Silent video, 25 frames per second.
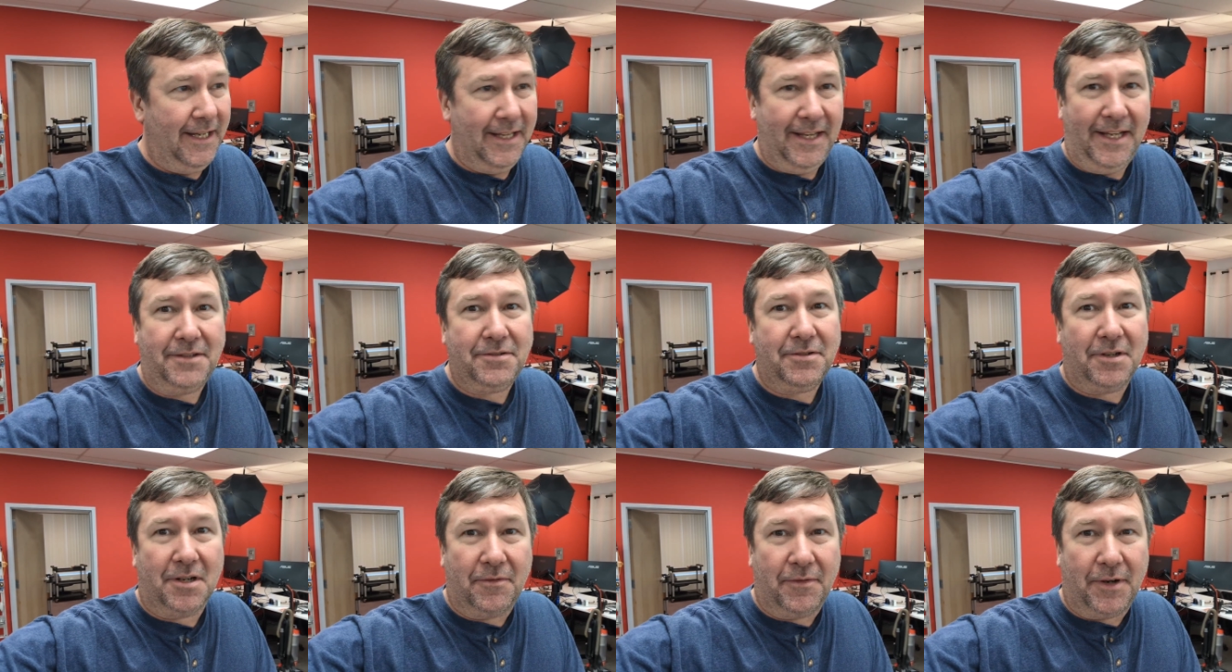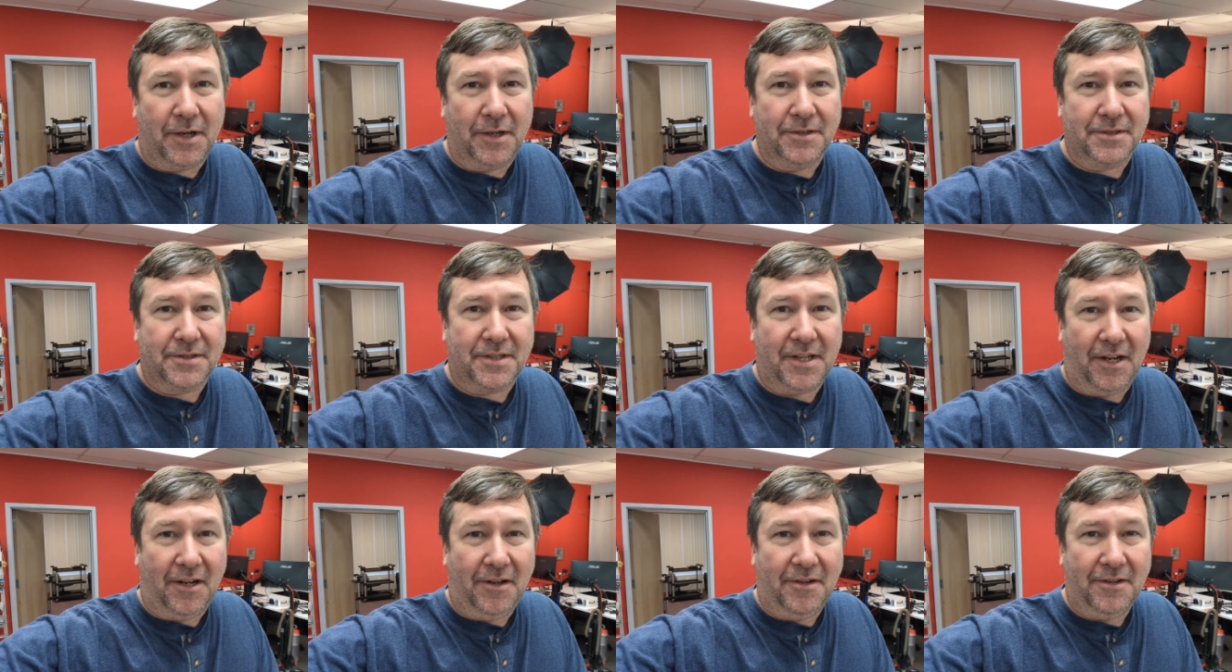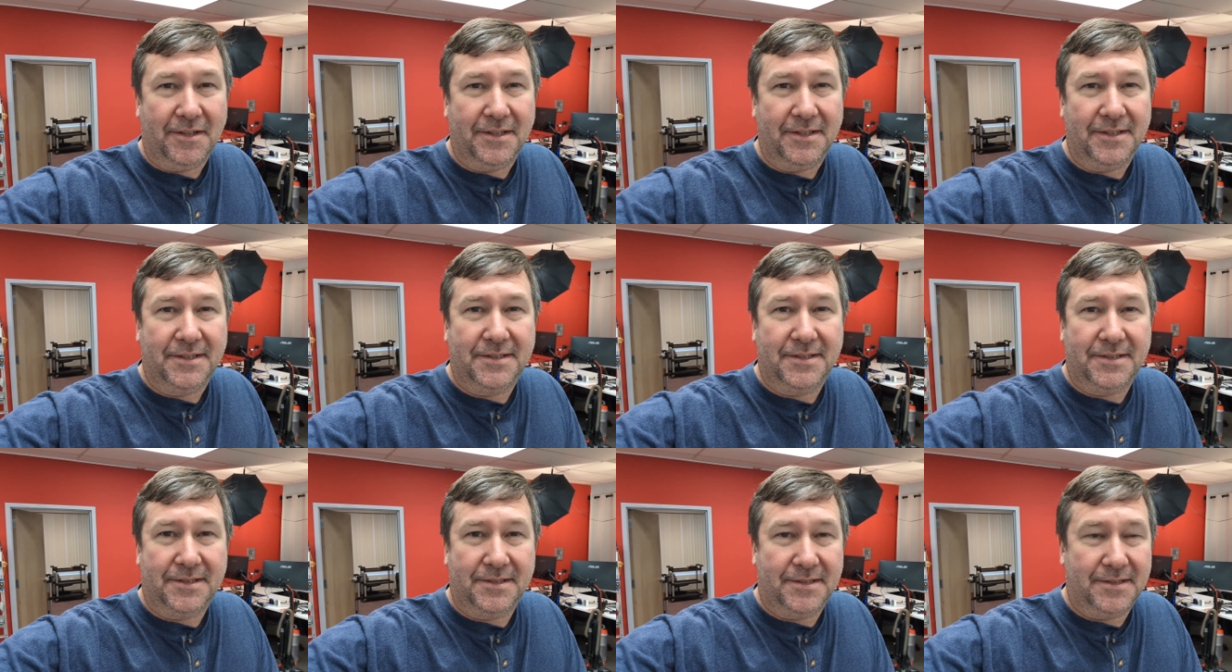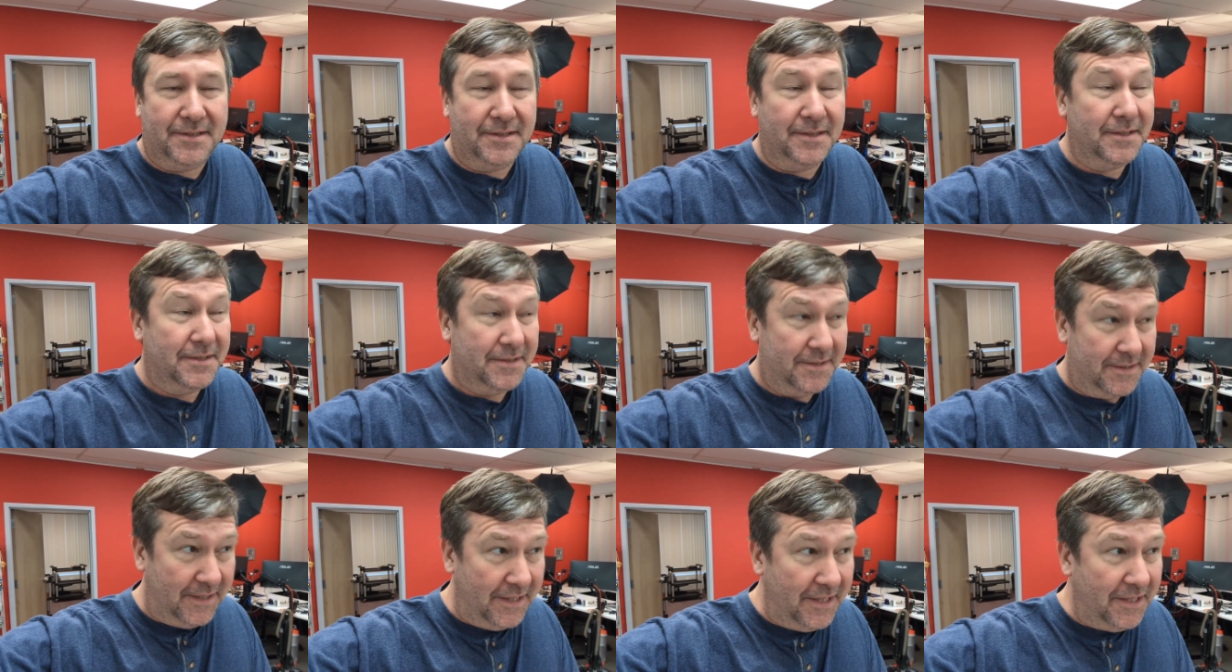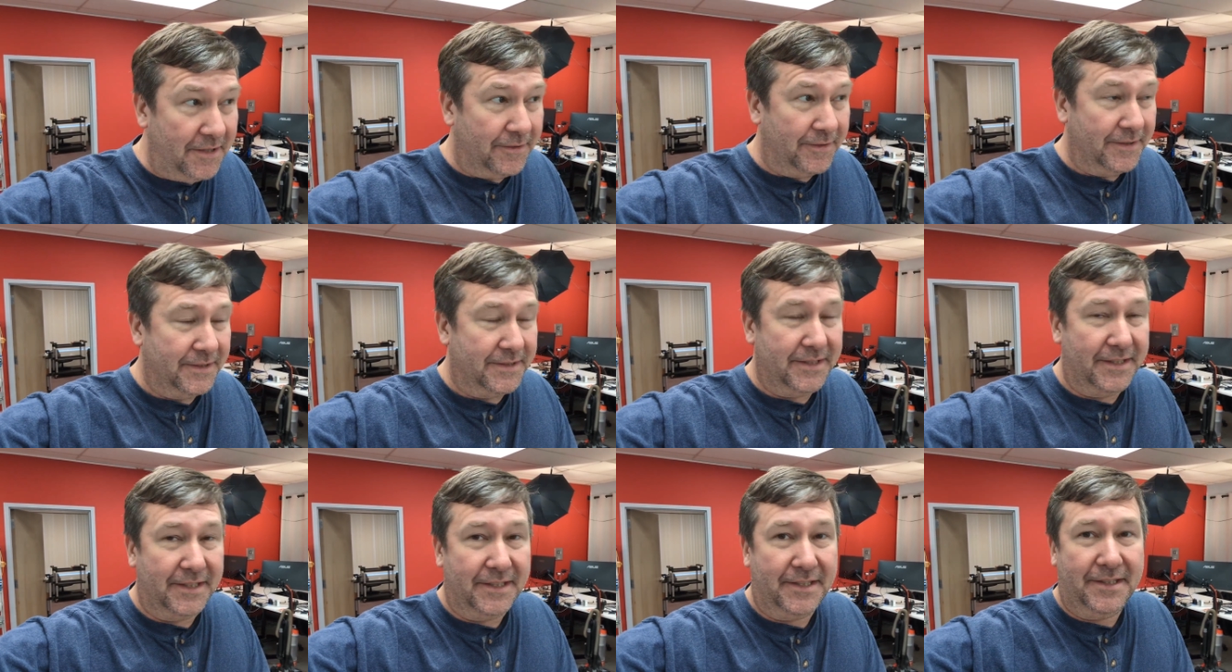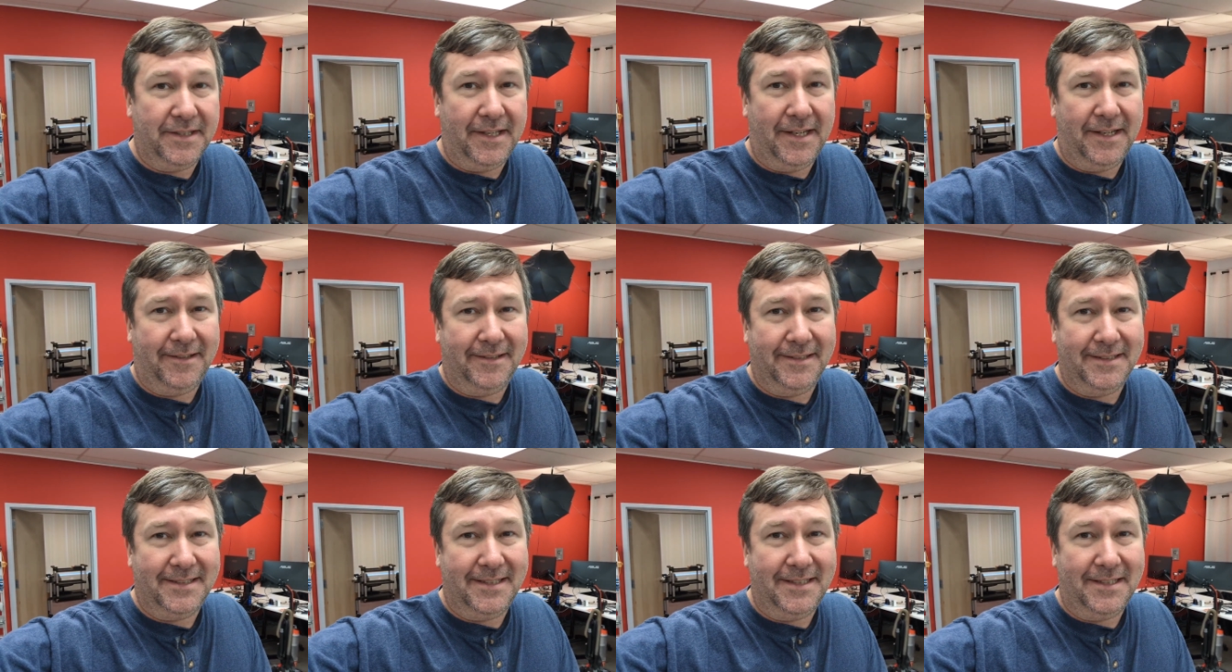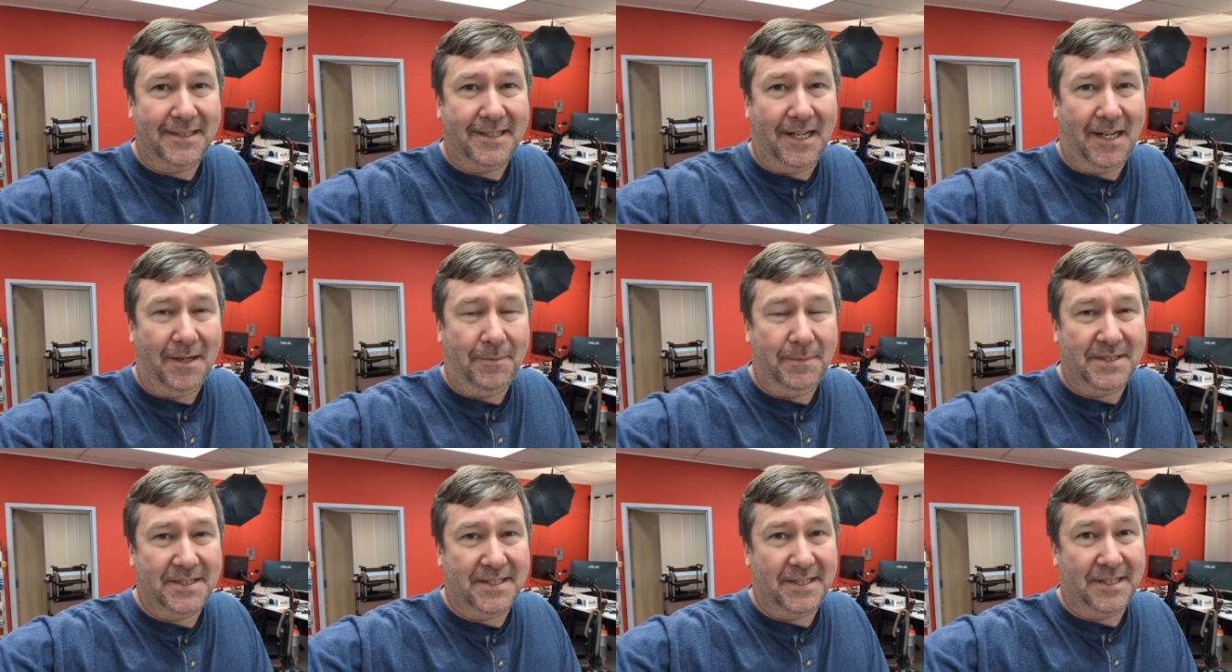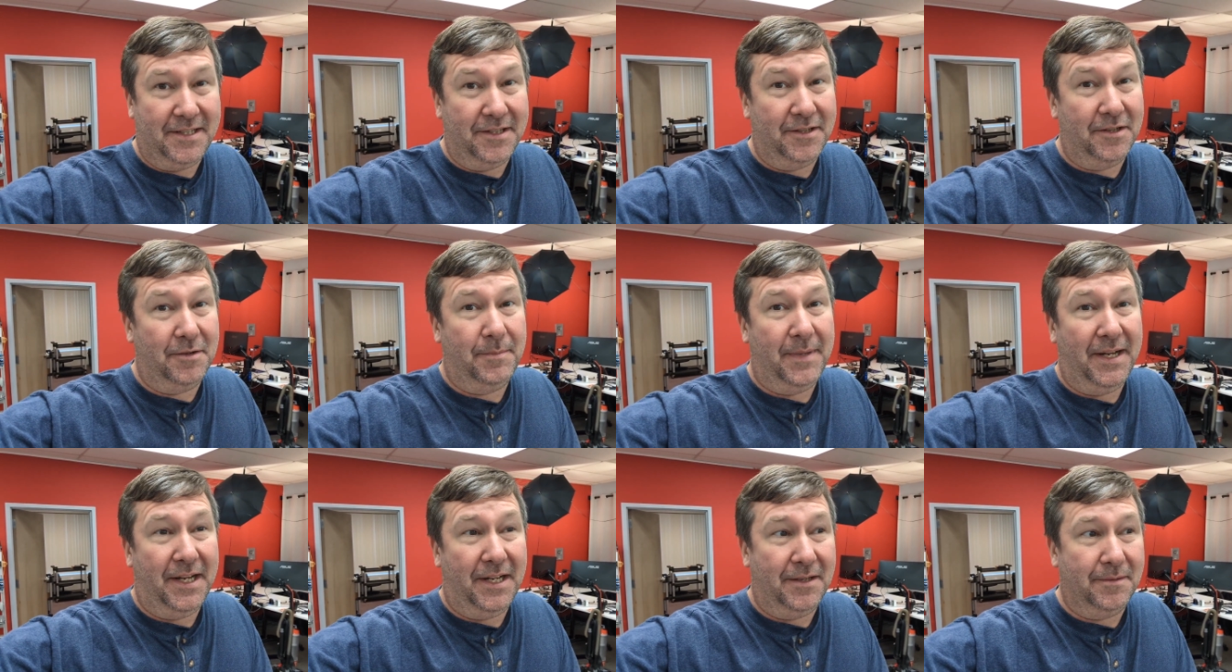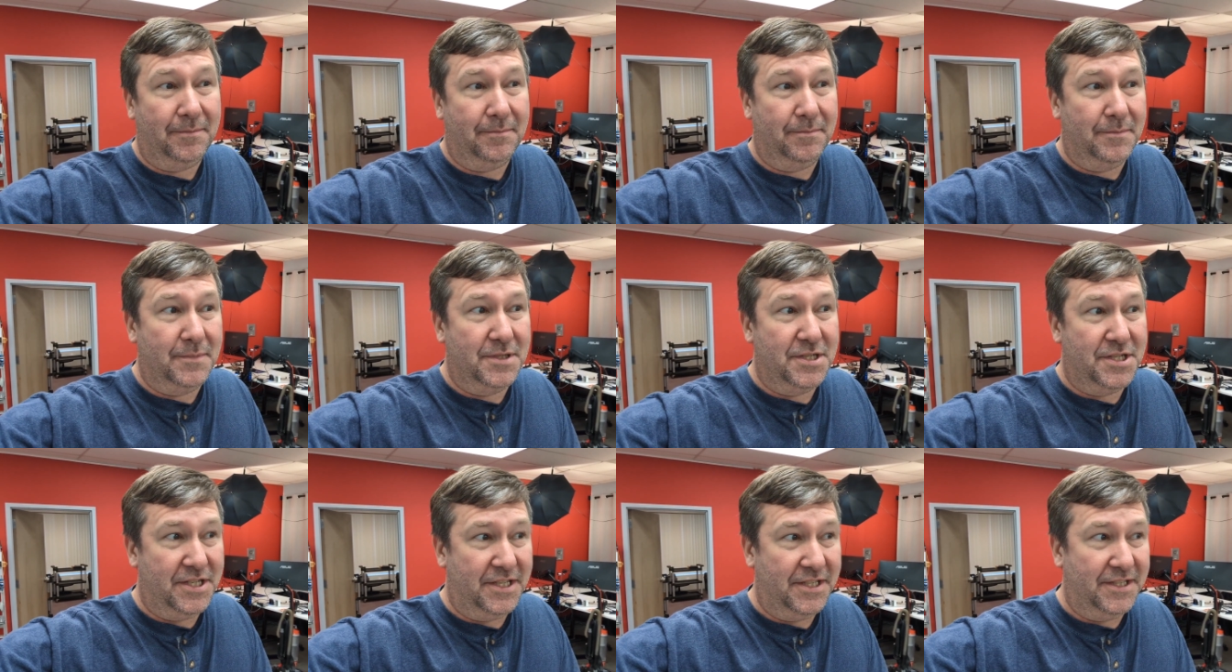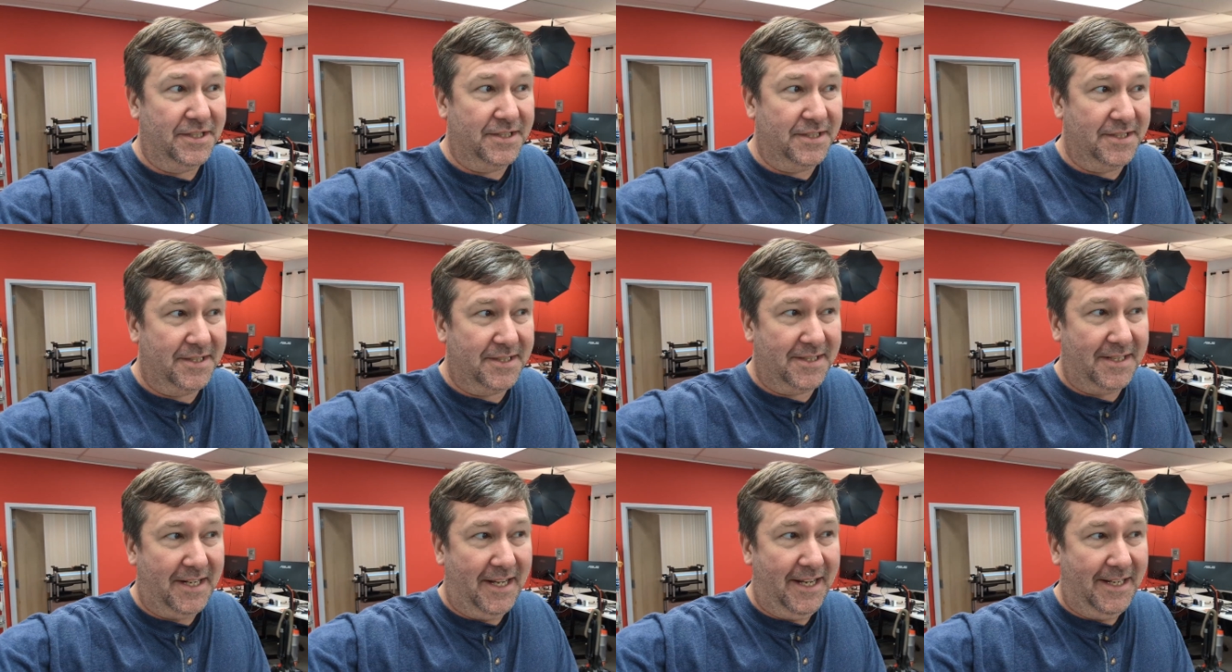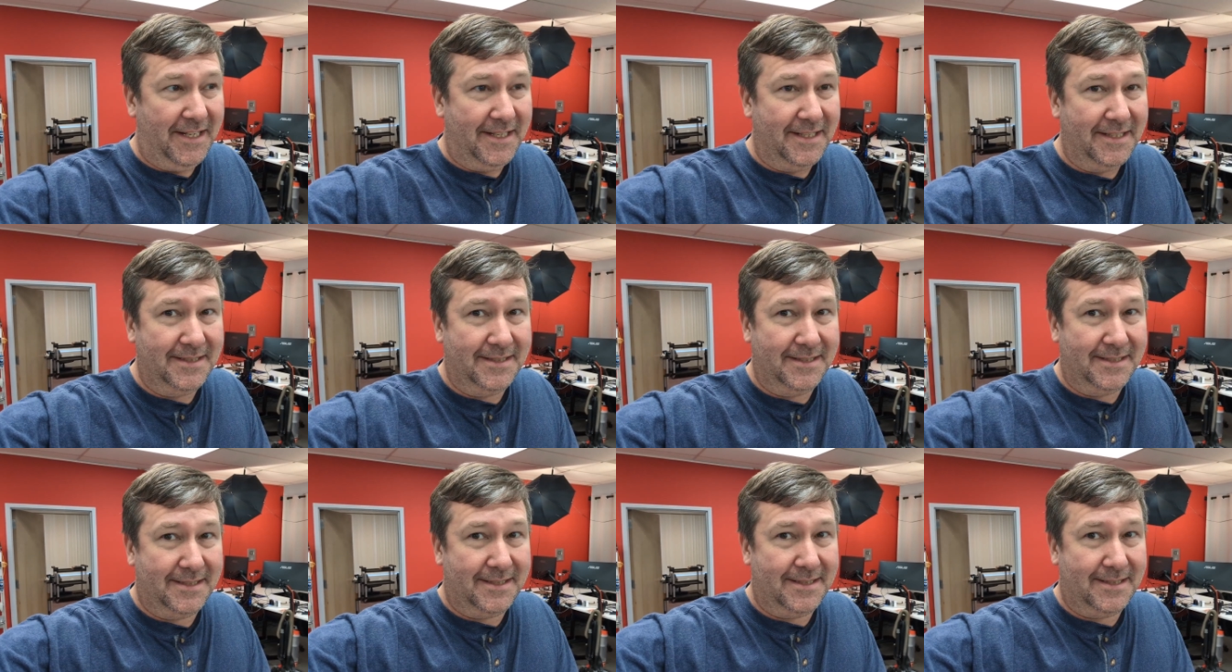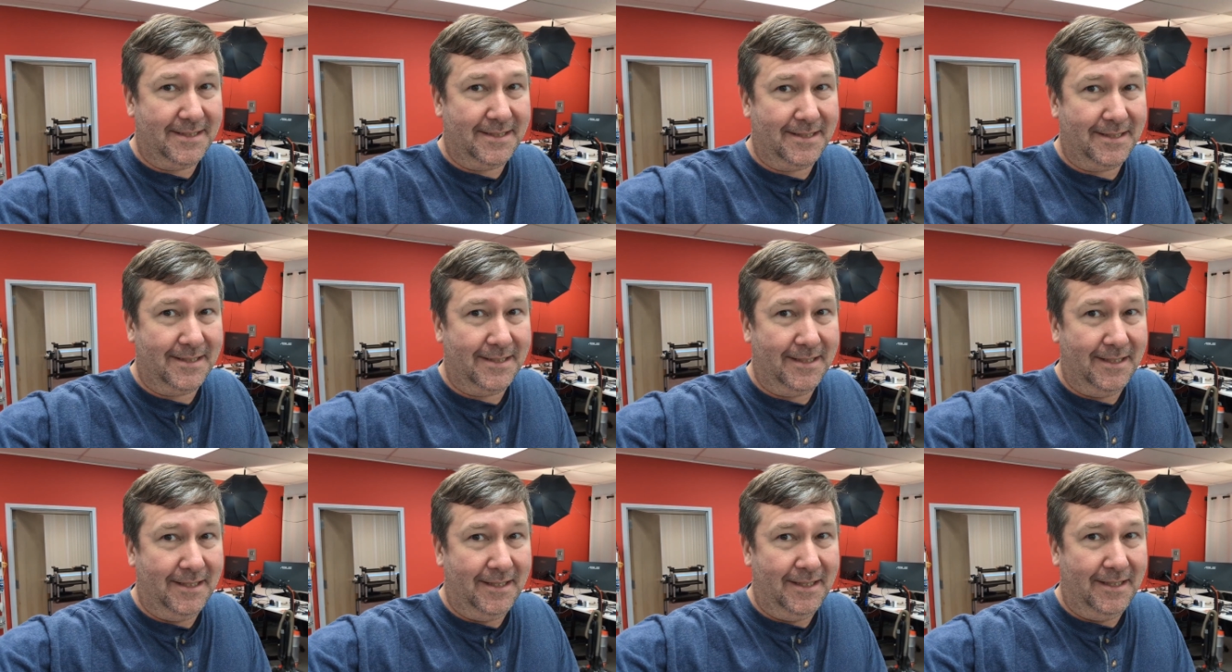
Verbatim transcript: And that's what I've always called it is sequencing. Now I see comments in it about machine states.